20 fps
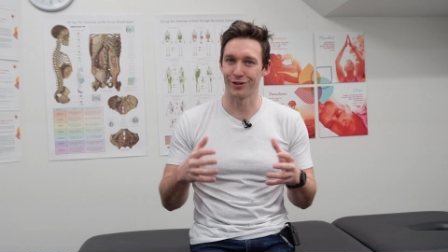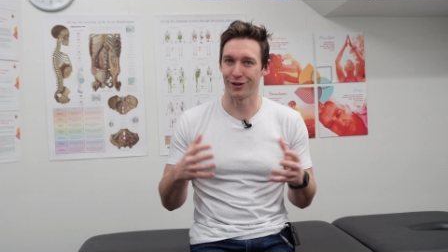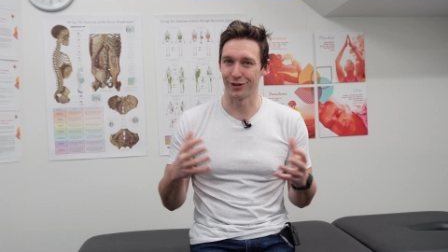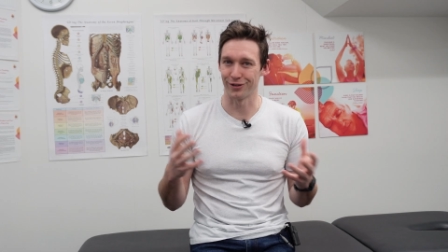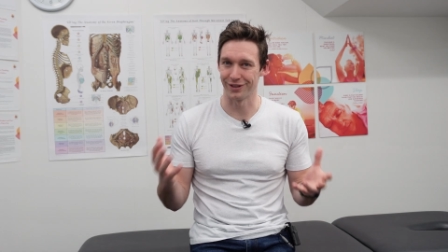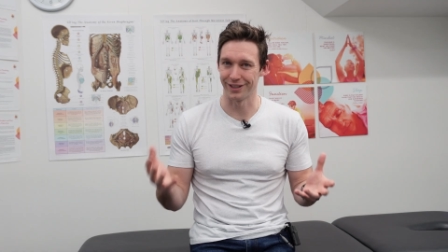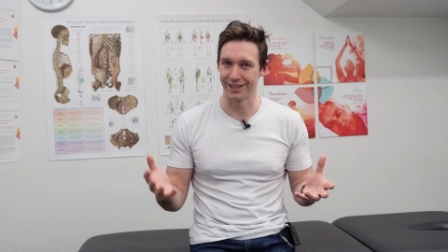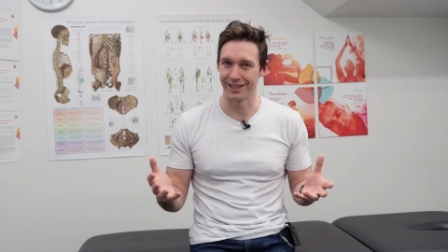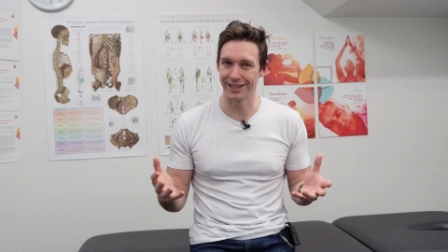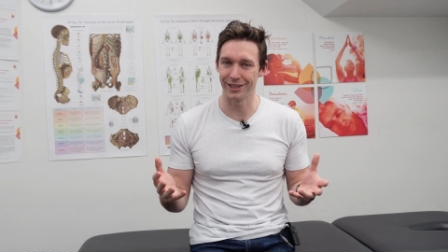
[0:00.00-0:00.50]

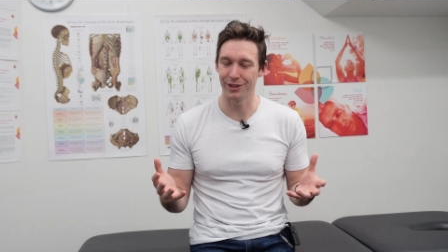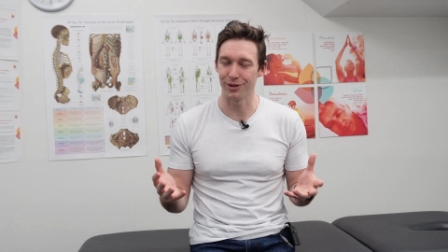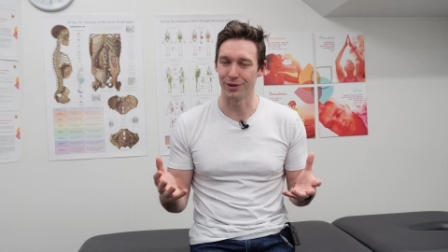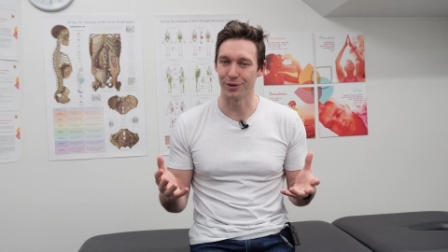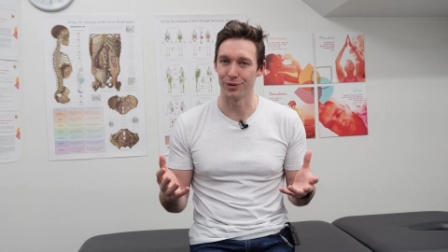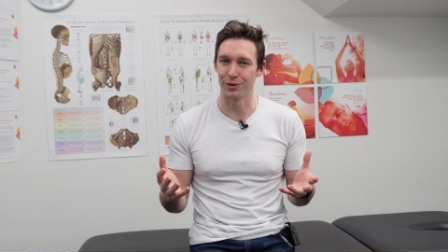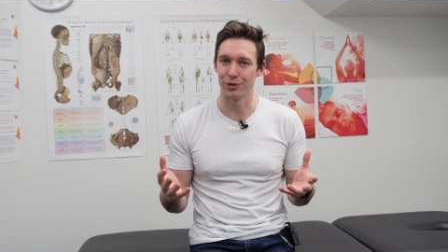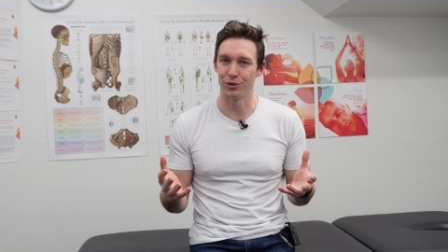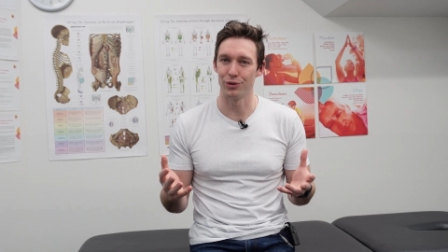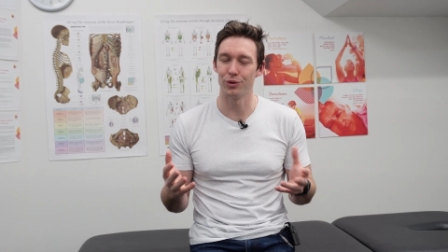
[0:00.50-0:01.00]
starting to
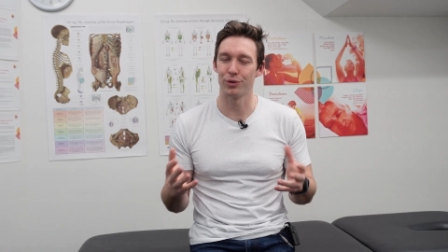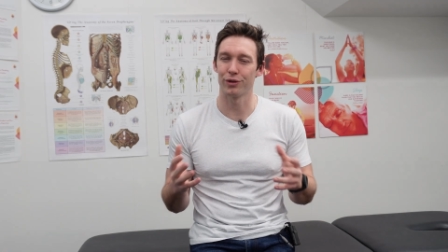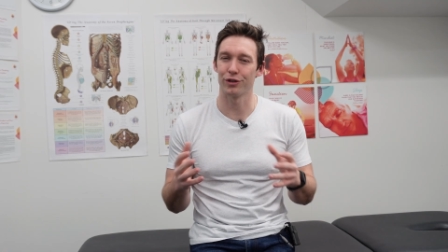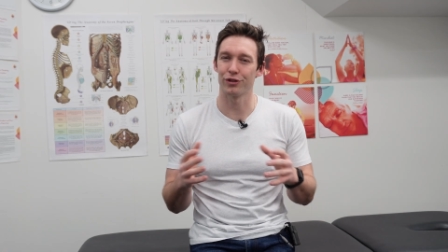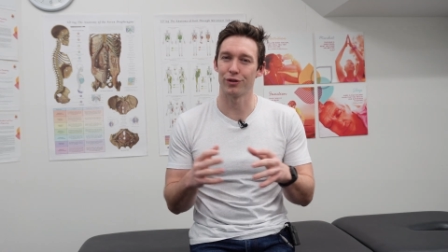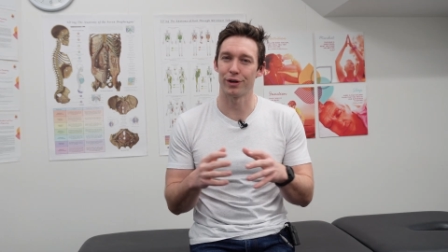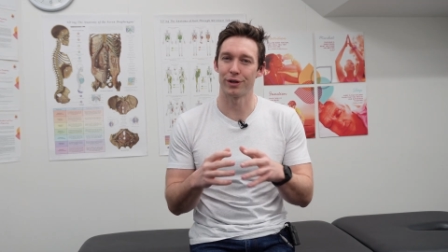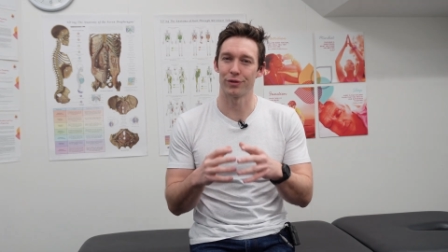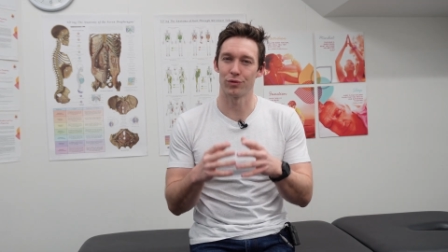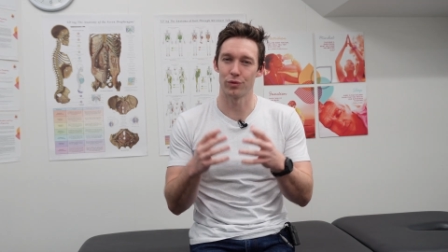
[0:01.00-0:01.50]
heal, you do want
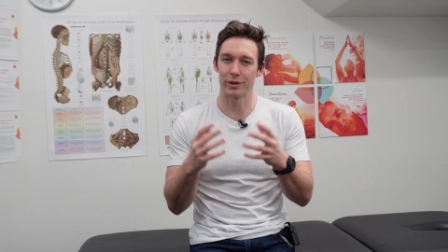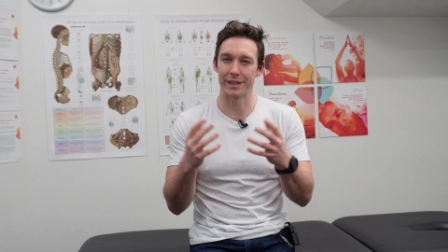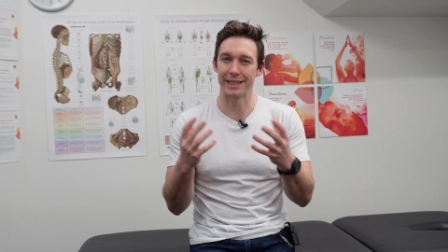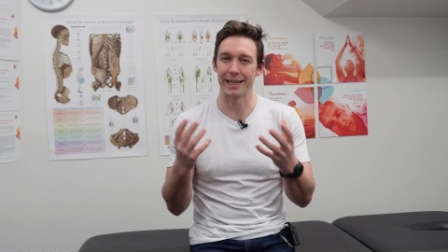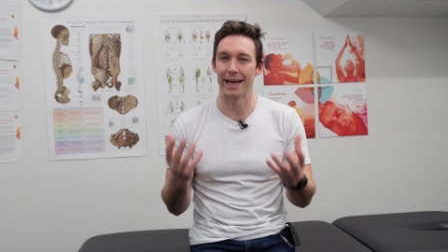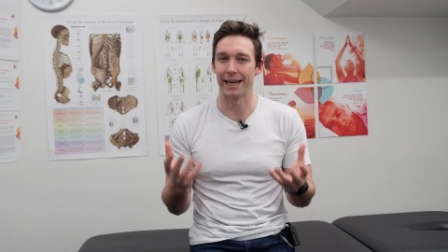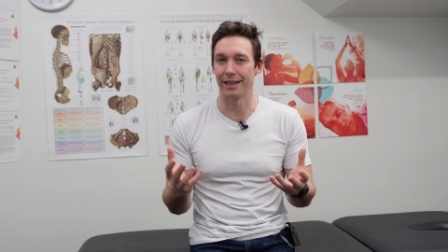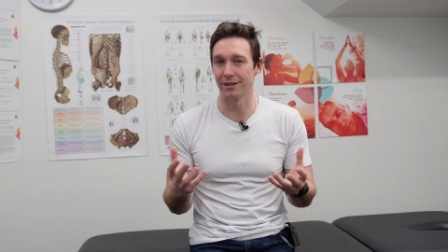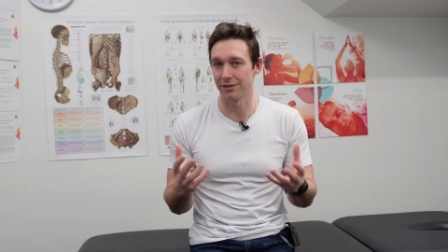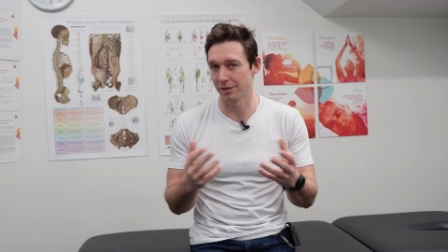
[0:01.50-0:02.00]
to try and
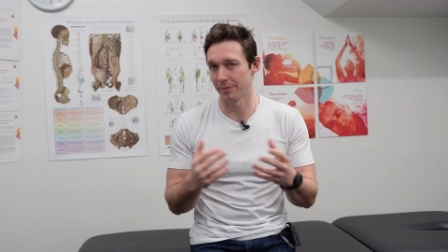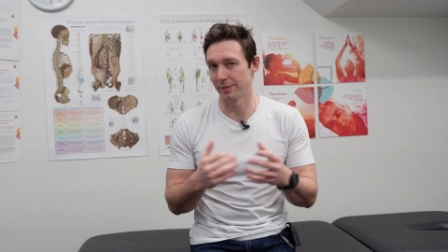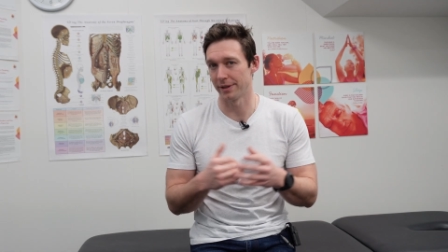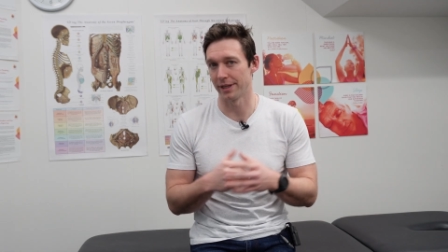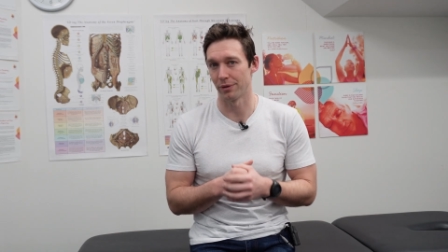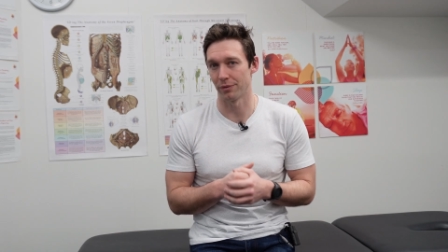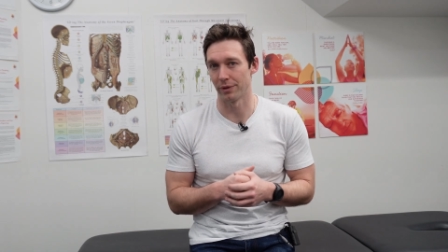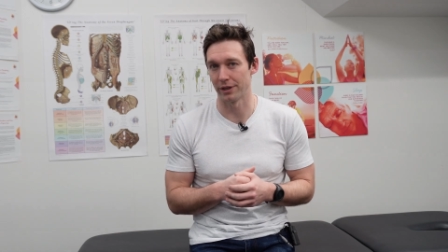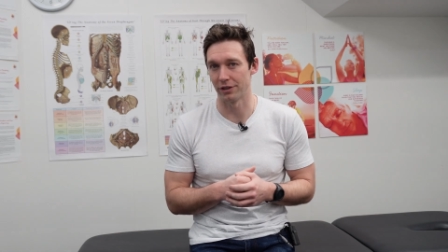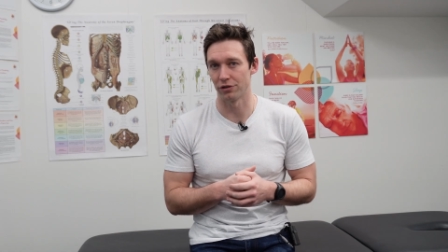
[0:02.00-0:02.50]
regain some of
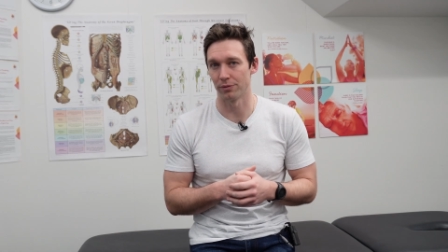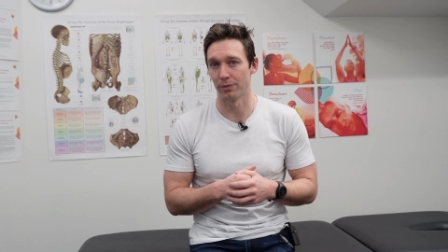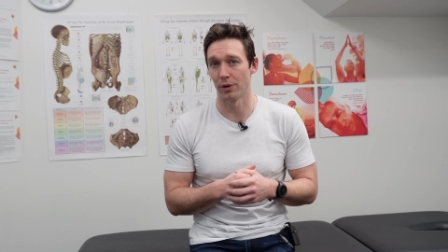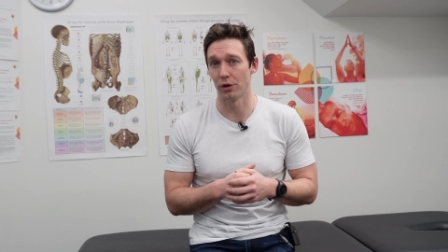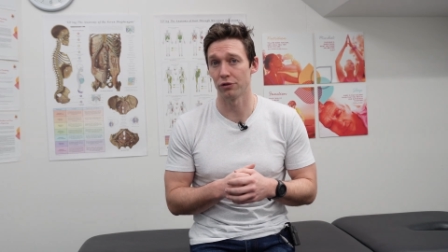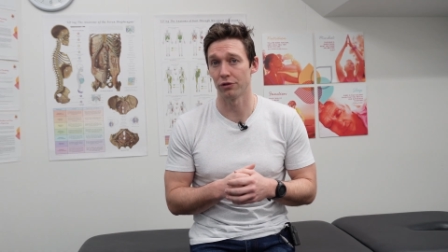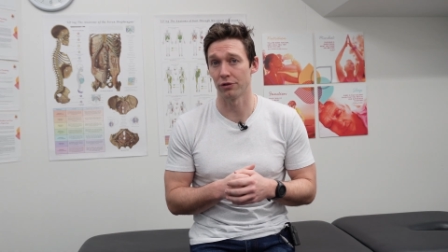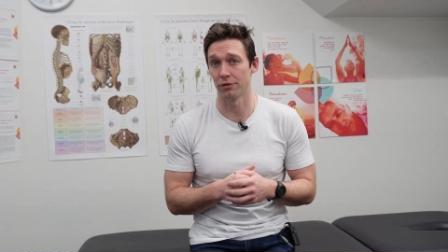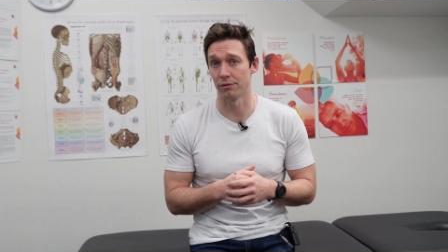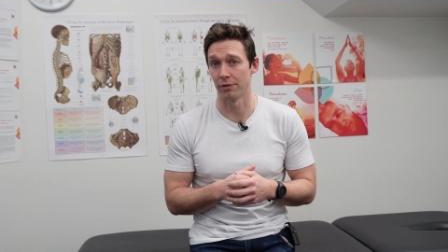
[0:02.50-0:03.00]
that range of
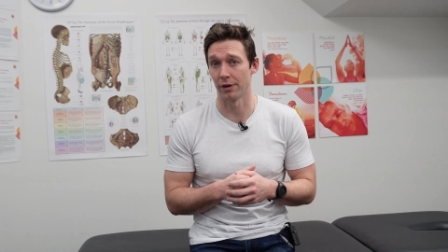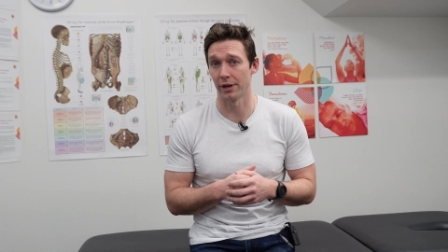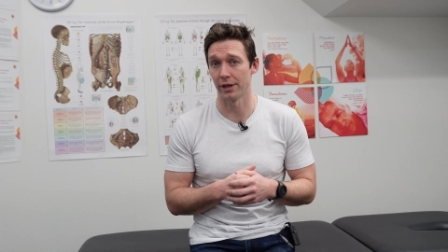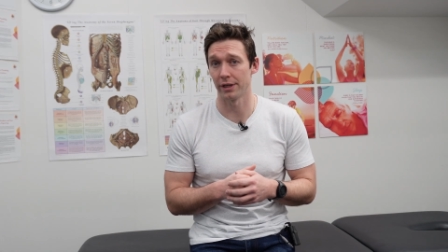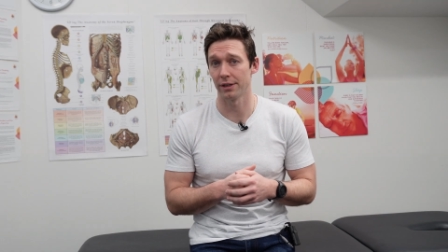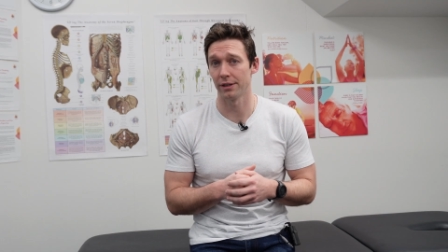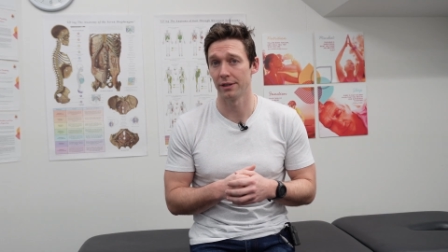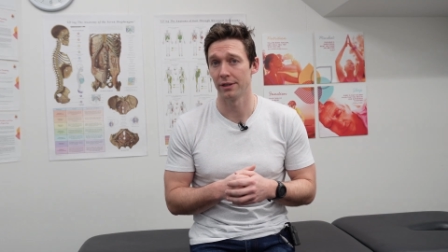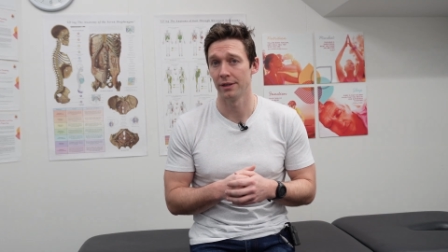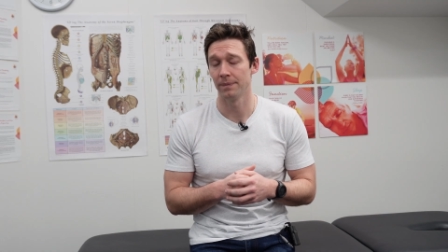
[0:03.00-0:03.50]
motion,
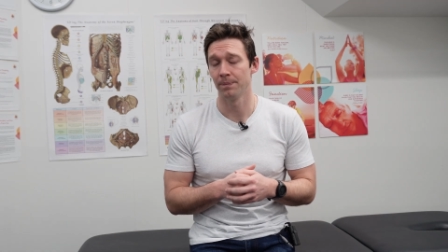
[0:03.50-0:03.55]
right?